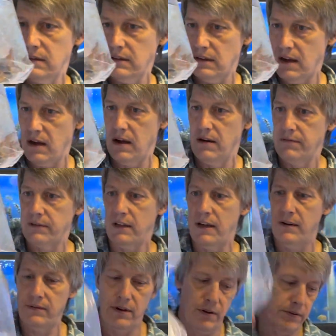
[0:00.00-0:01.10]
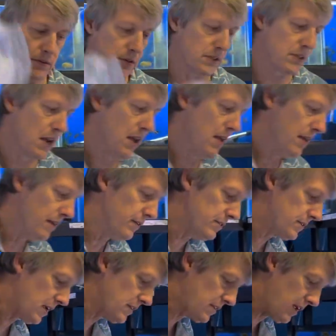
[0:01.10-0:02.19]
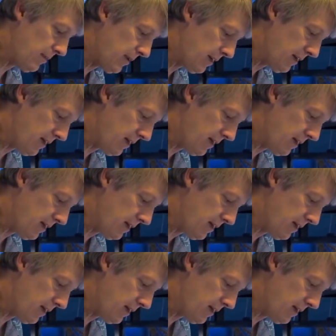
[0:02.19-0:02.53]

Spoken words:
Love clown loaches. Those guys came in